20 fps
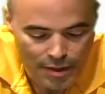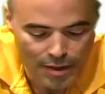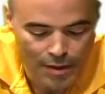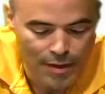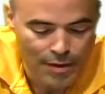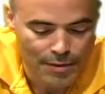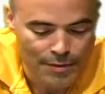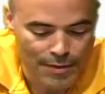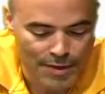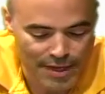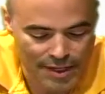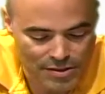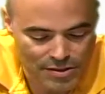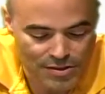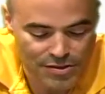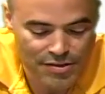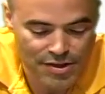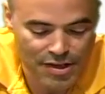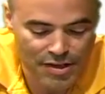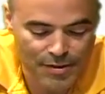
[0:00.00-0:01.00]
What else?
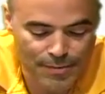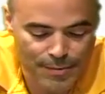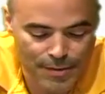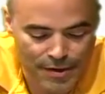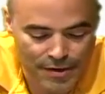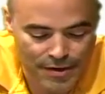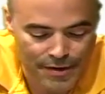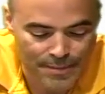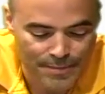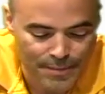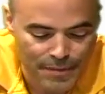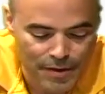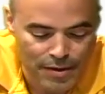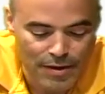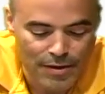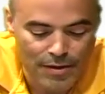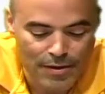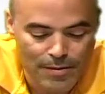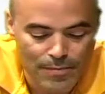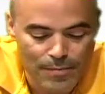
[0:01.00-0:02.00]
Thunderbird.
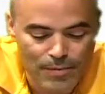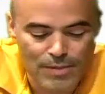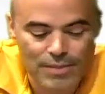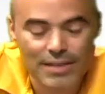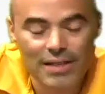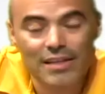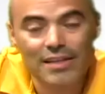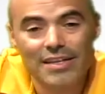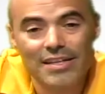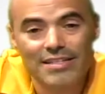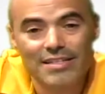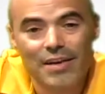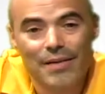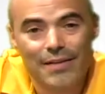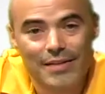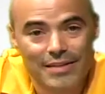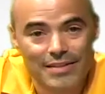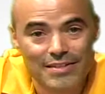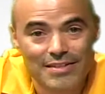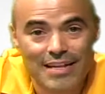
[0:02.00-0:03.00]
Mozilla is
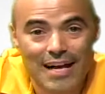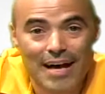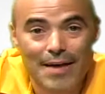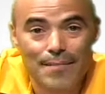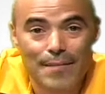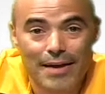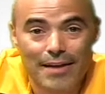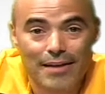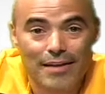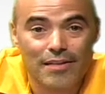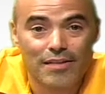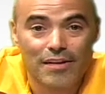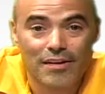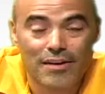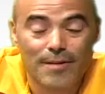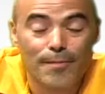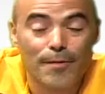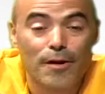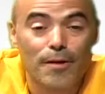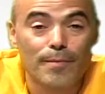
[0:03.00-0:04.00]
going to stop making
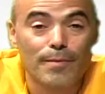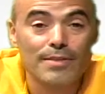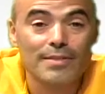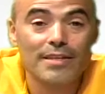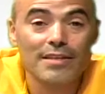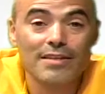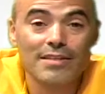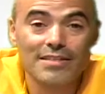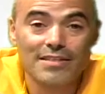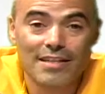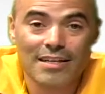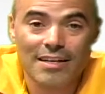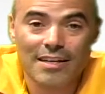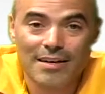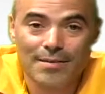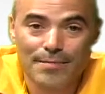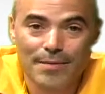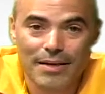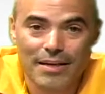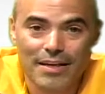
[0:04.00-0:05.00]
Thunderbird. Mozilla is the
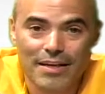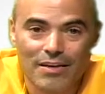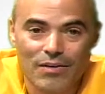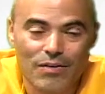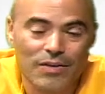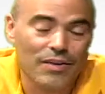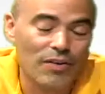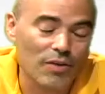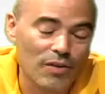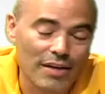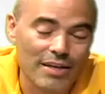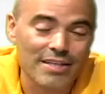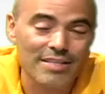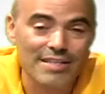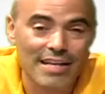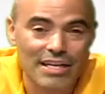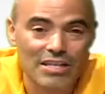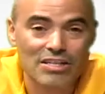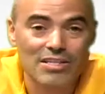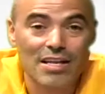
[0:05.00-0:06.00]
company or the
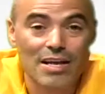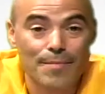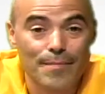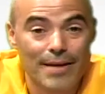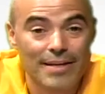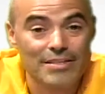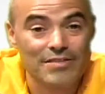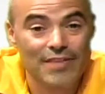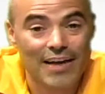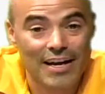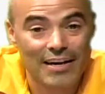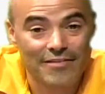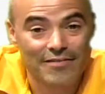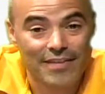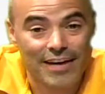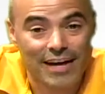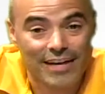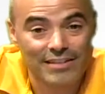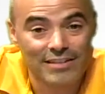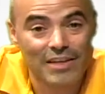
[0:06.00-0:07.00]
organization that makes
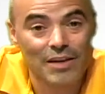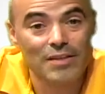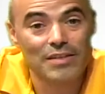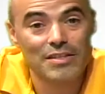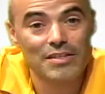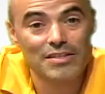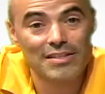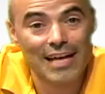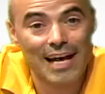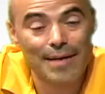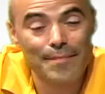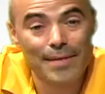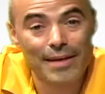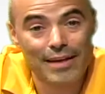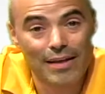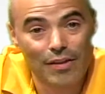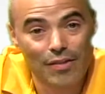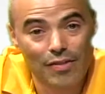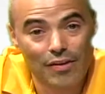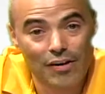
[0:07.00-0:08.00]
Firefox. They're going to stop
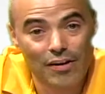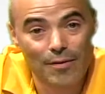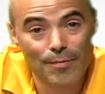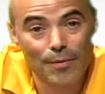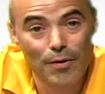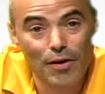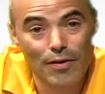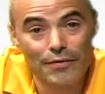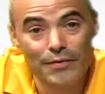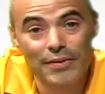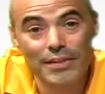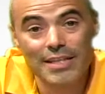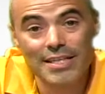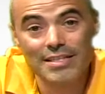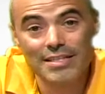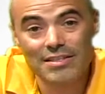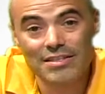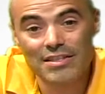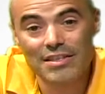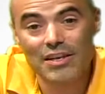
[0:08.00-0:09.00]
making Thunderbird and
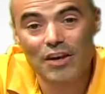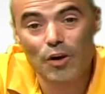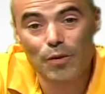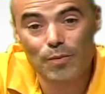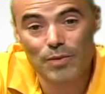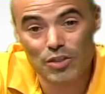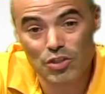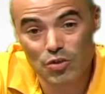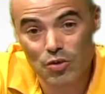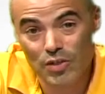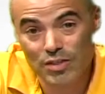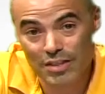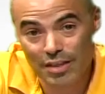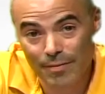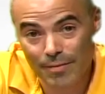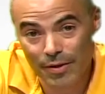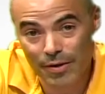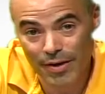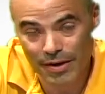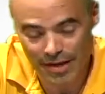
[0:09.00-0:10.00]
release it to the open source
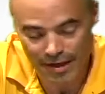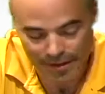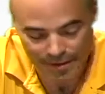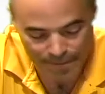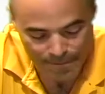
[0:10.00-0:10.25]
community.